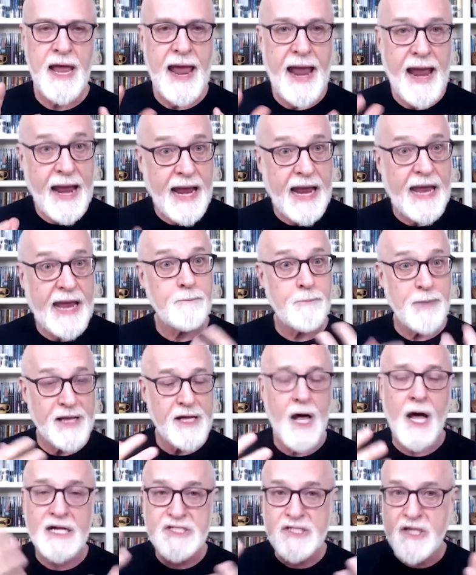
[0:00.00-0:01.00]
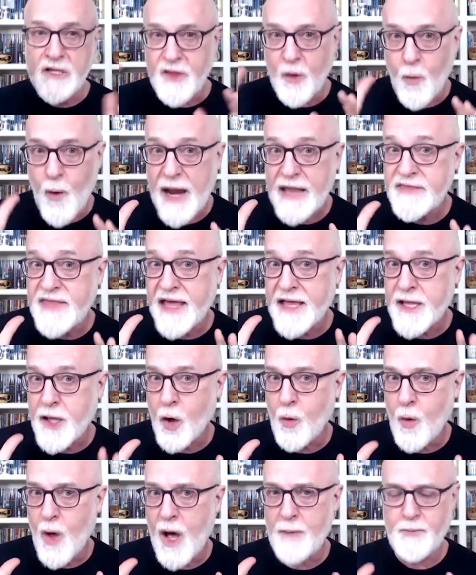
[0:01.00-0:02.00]
and because of the way they
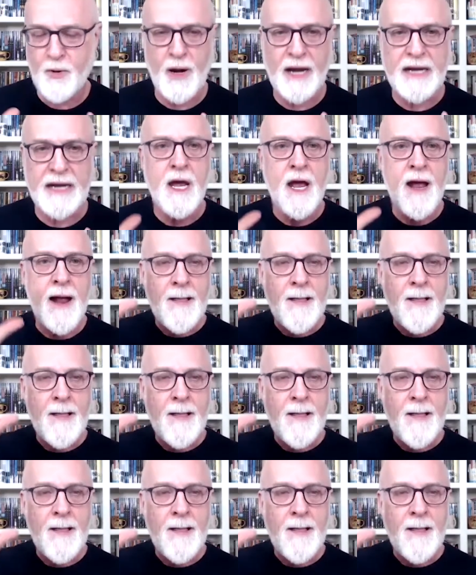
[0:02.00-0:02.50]
cooperate,